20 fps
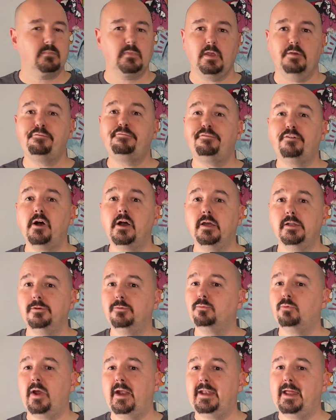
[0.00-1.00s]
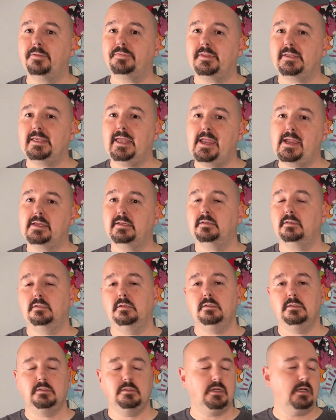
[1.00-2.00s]
fun right out the gate.
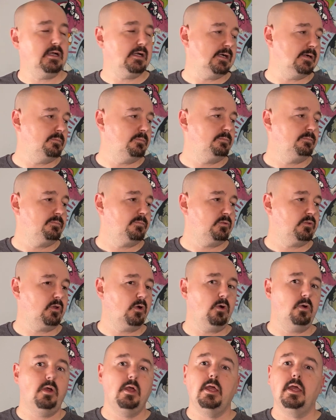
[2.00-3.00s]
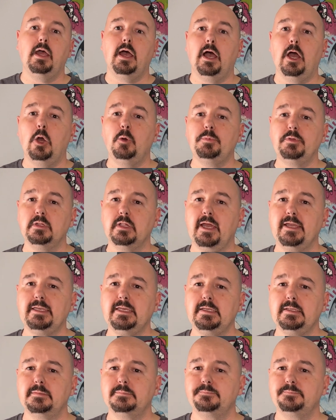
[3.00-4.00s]
So I hope you like it.